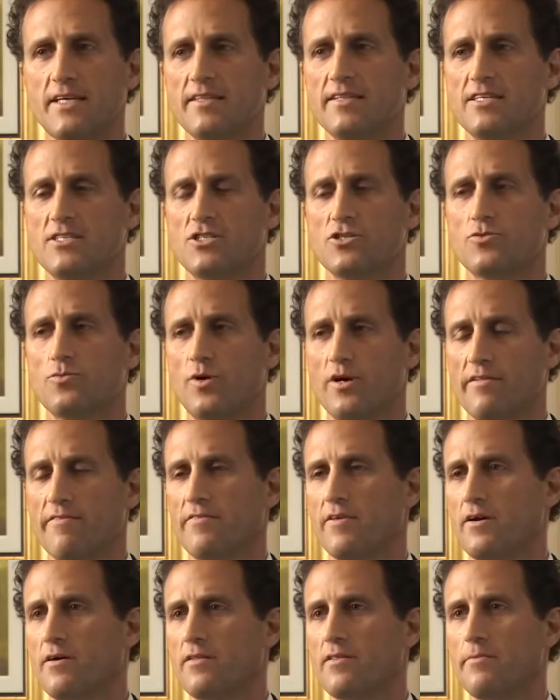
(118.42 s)
This is one of
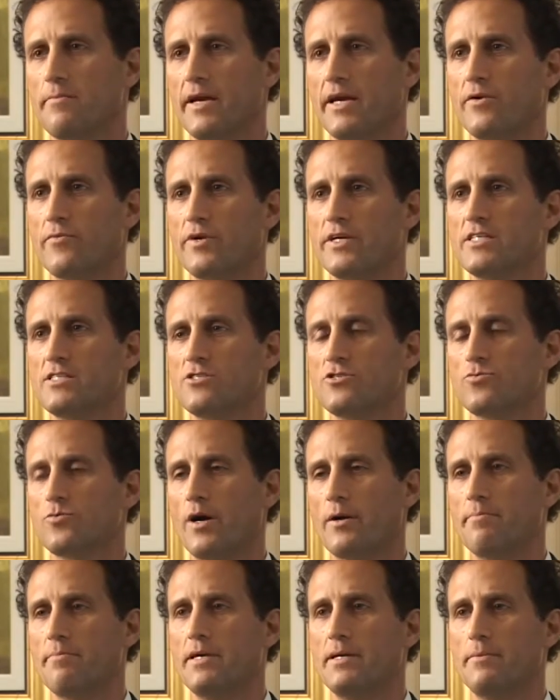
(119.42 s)
the main reasons
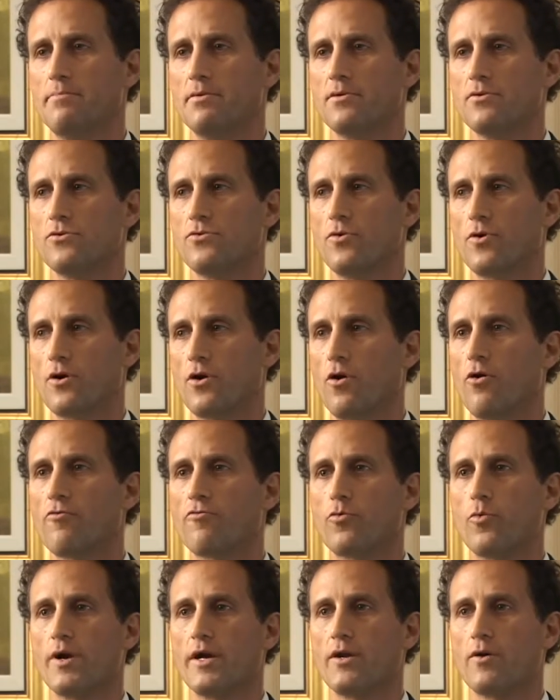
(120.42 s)
why people who are
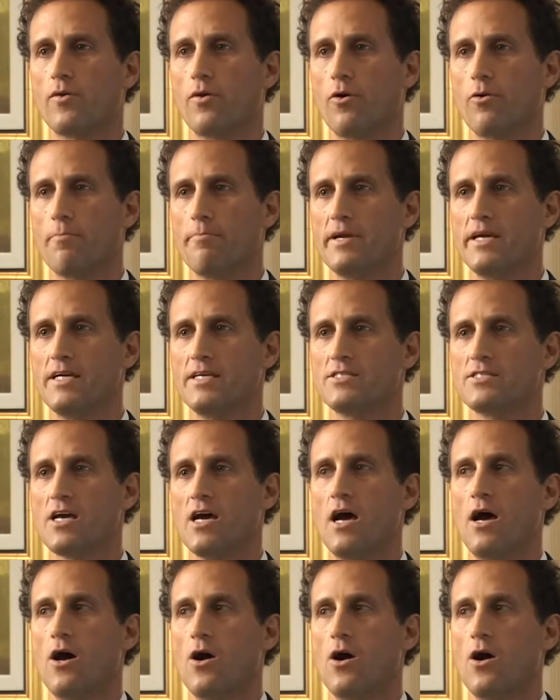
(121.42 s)
overweight or obese